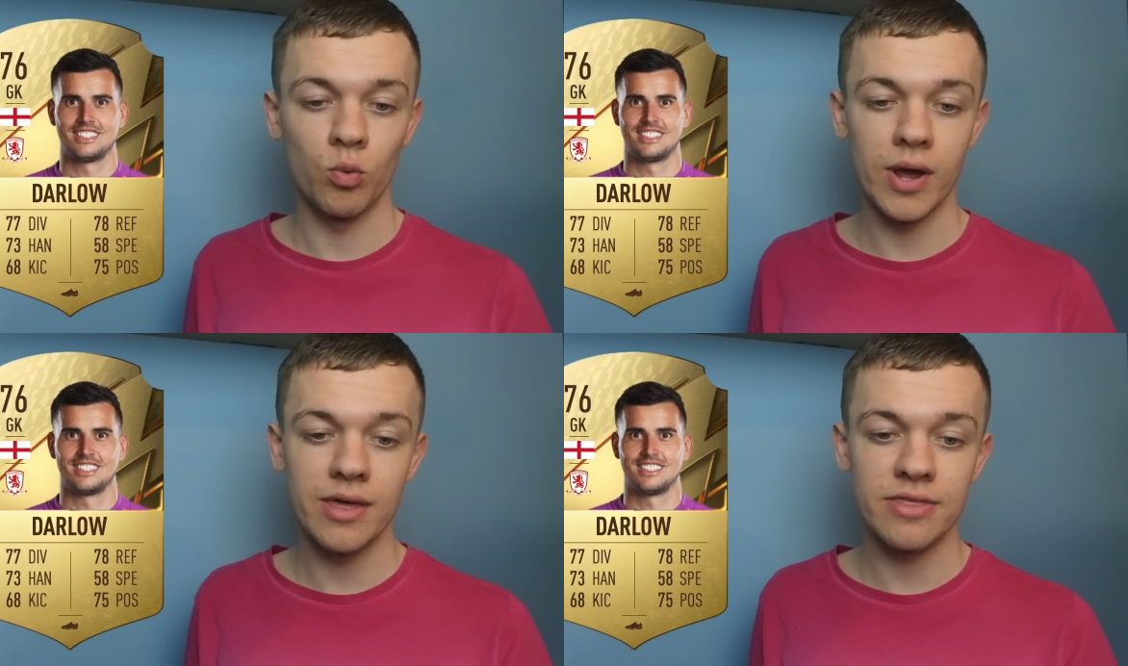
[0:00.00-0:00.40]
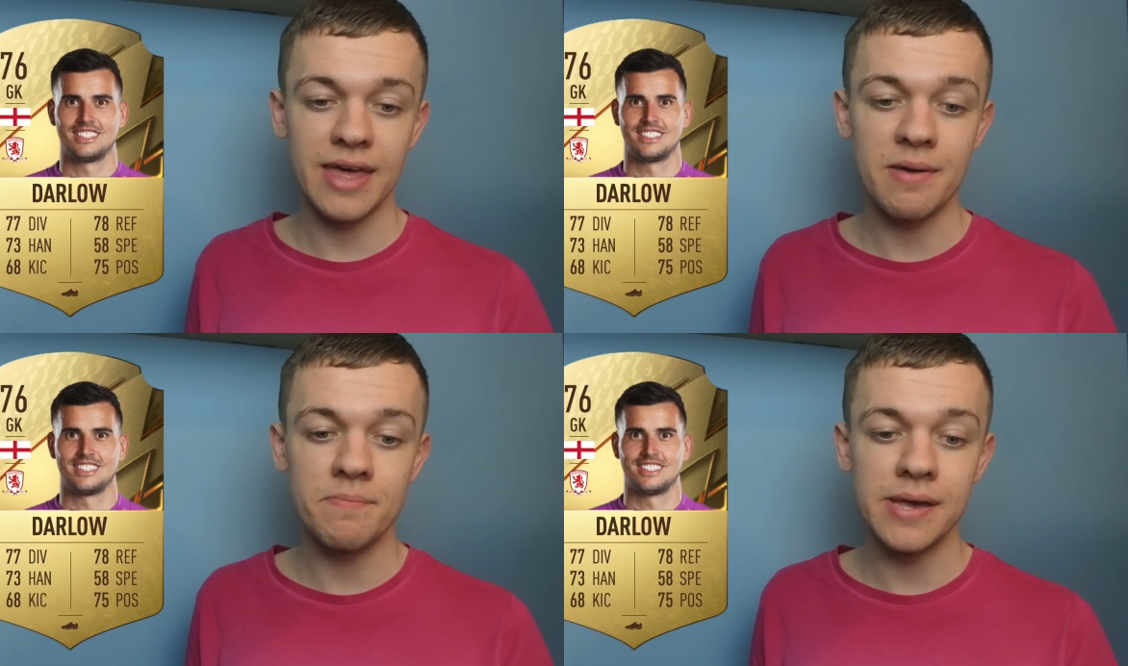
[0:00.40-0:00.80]

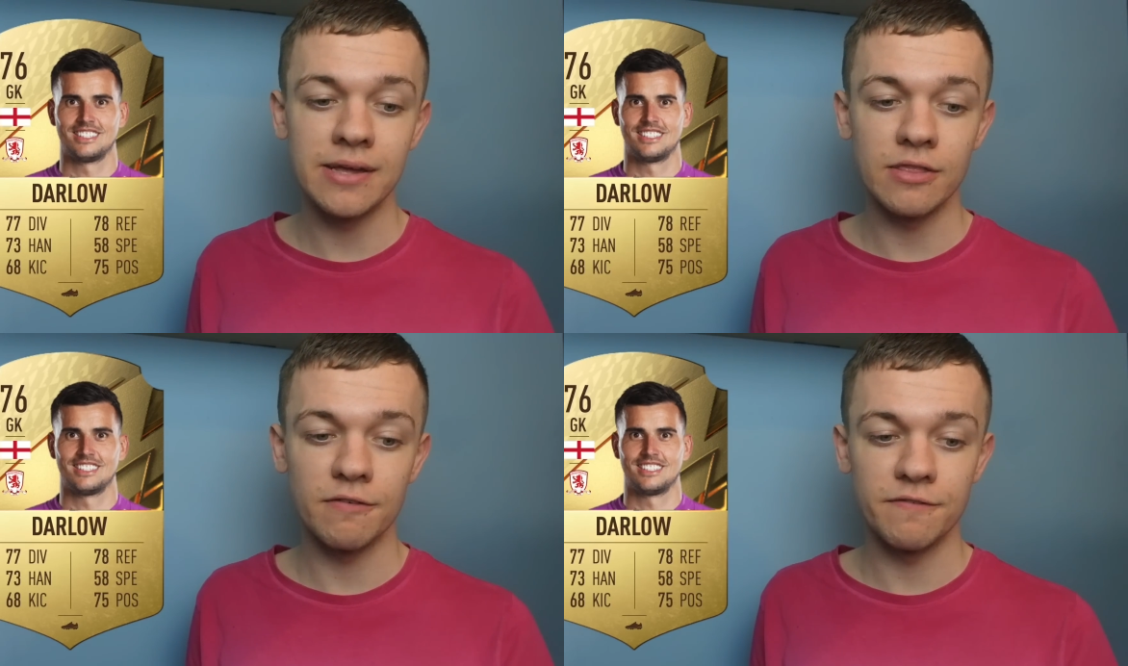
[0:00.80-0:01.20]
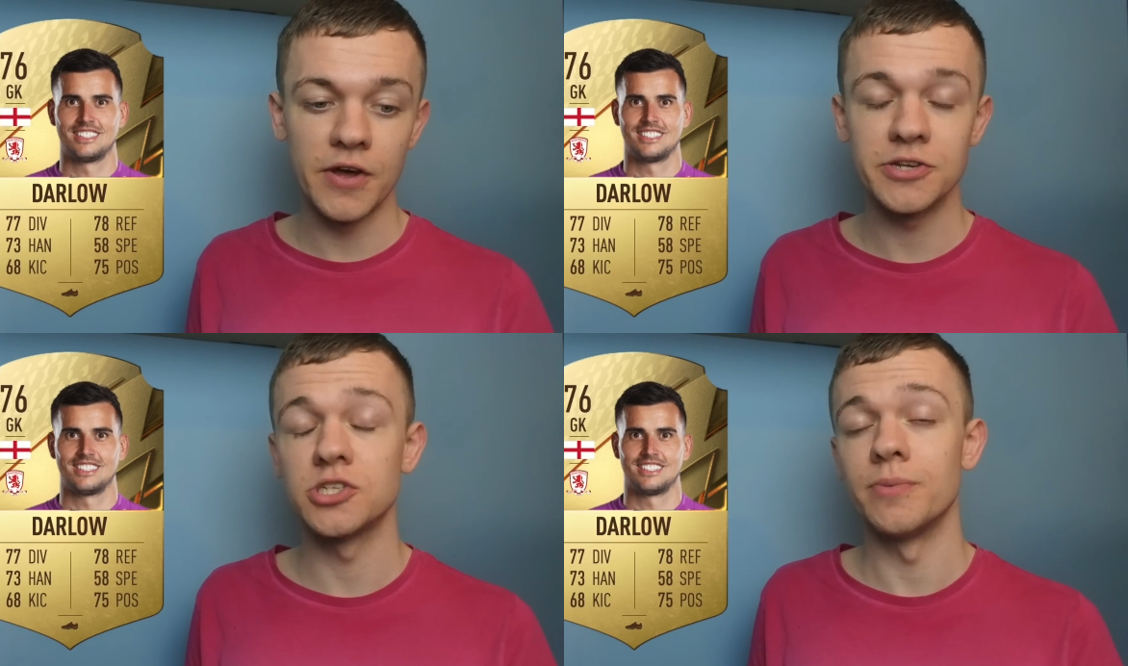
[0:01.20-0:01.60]
Speaker 1: with it being the
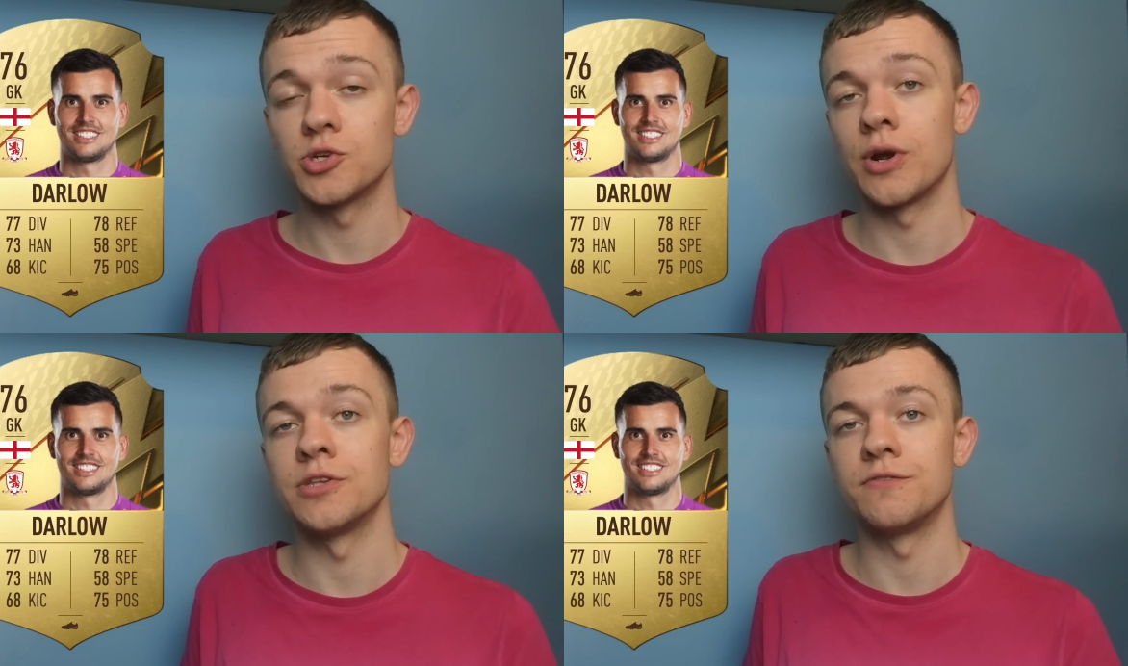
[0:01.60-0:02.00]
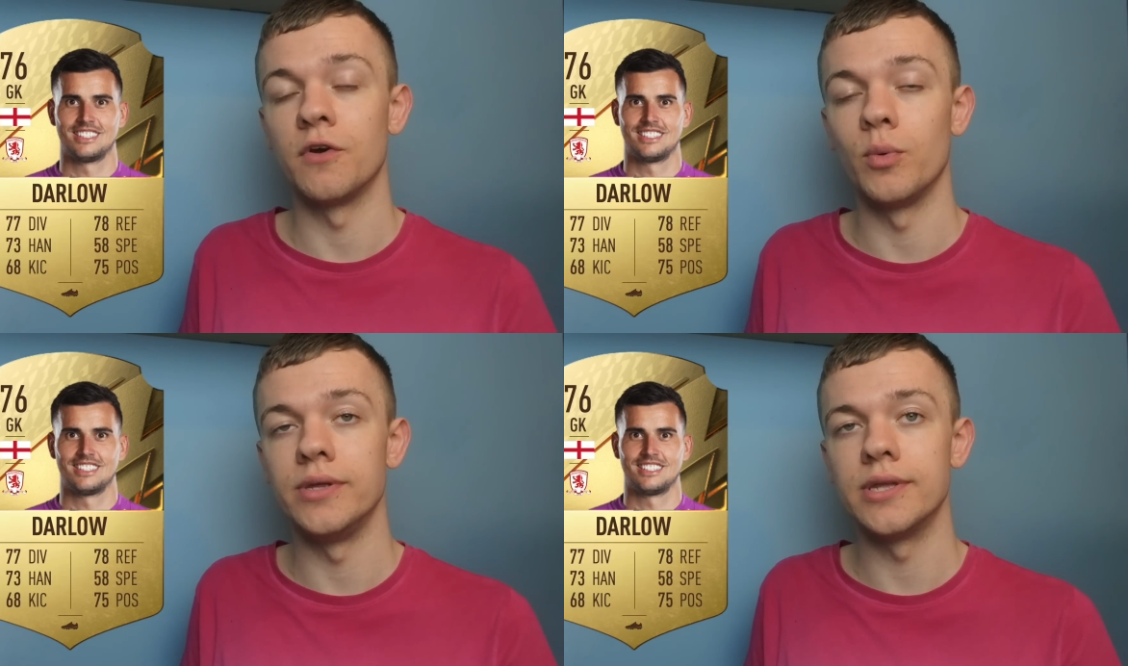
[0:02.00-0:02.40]
first summer
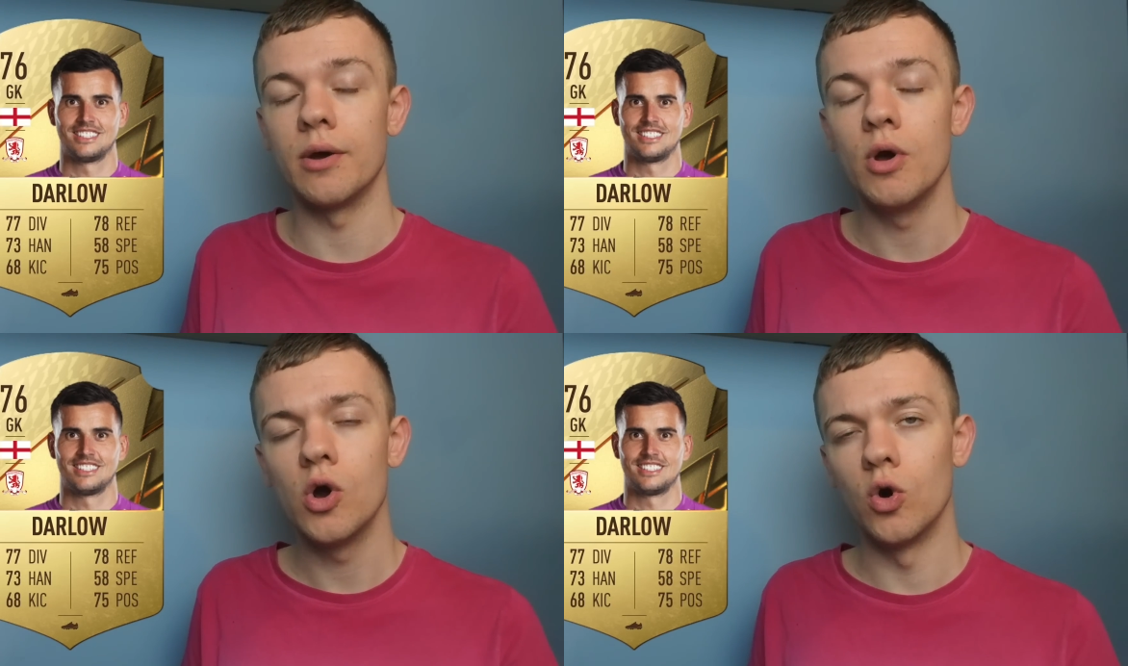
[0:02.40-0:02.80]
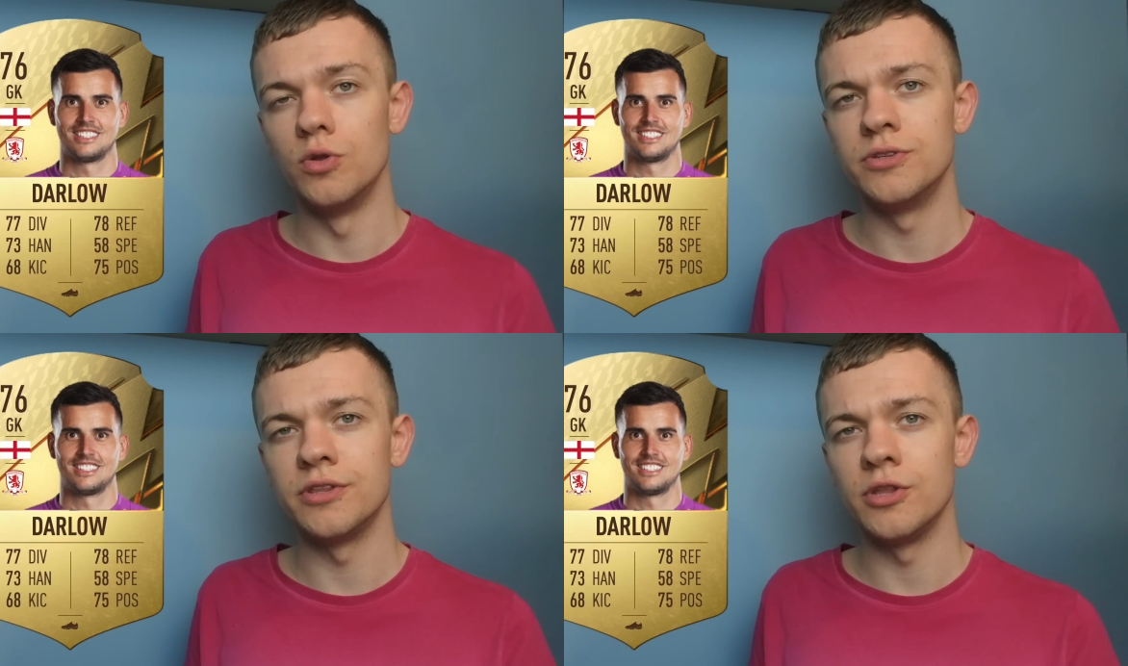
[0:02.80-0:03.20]
transfer window
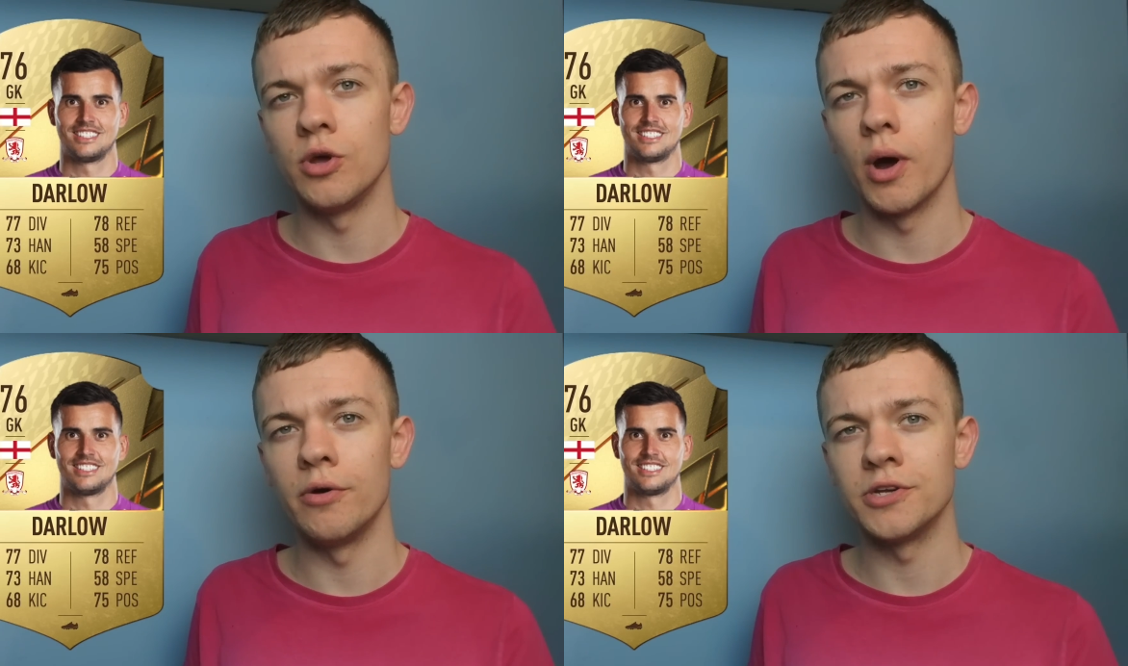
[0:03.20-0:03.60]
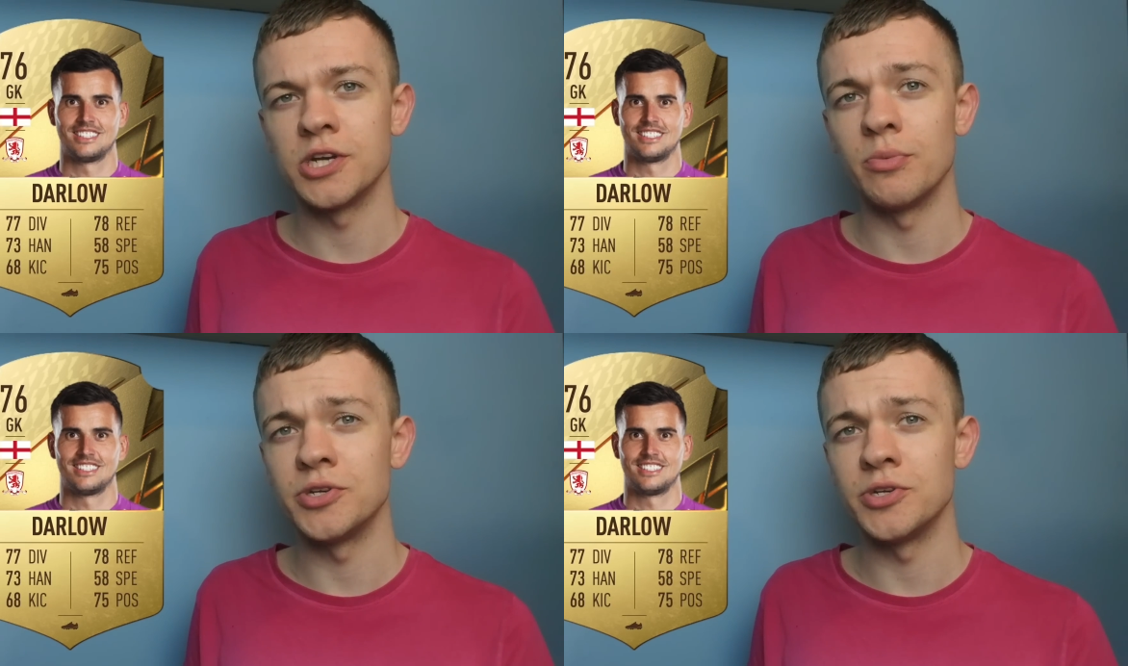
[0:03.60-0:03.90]
under the new ownership.